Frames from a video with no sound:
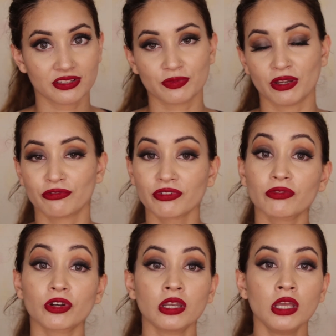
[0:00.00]
it is my
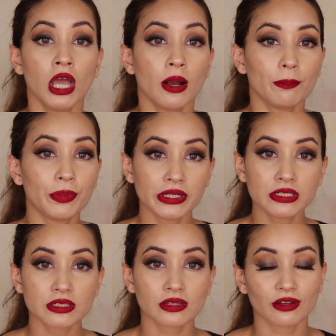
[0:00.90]
favorite,
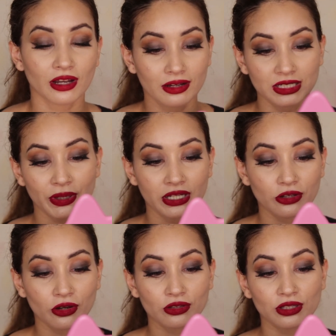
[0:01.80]
but
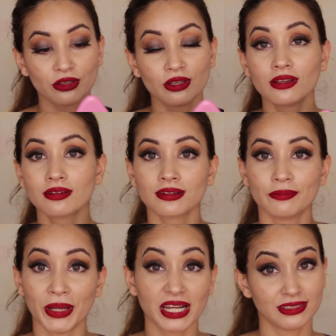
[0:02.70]
depending on the
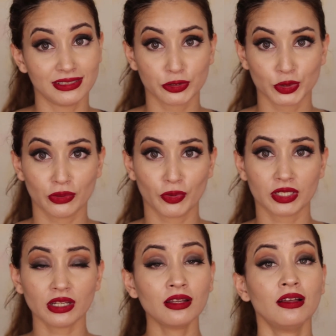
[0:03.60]
battle today we
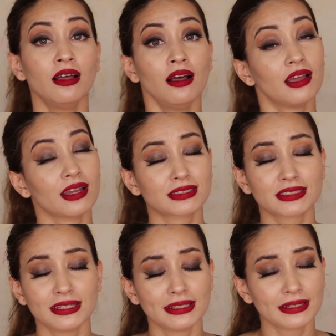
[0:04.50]
did, it's
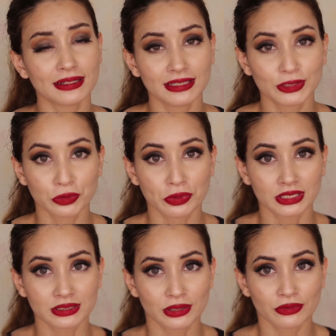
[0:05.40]
clearly Too
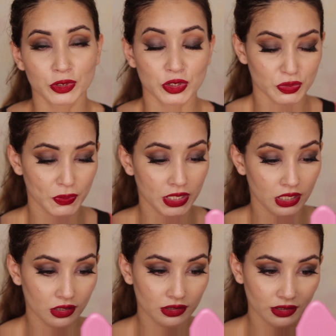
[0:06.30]
Faced which is
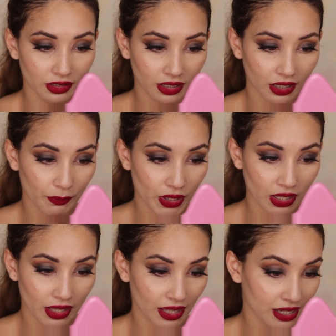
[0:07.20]
winning the game,
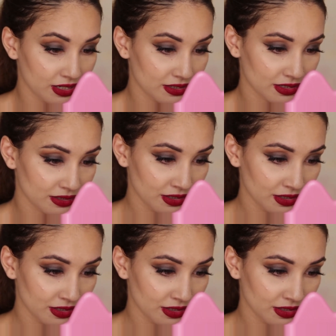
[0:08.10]
and